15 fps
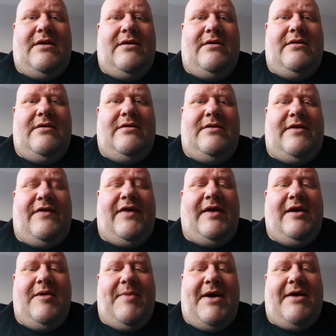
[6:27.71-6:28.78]
think
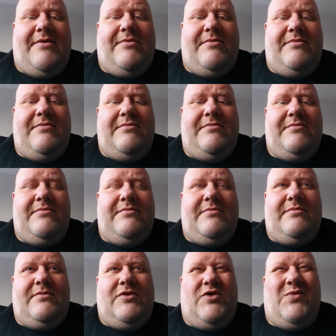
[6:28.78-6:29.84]
about
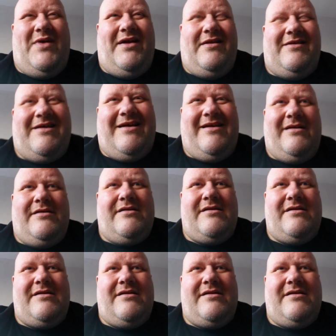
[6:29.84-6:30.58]
doing things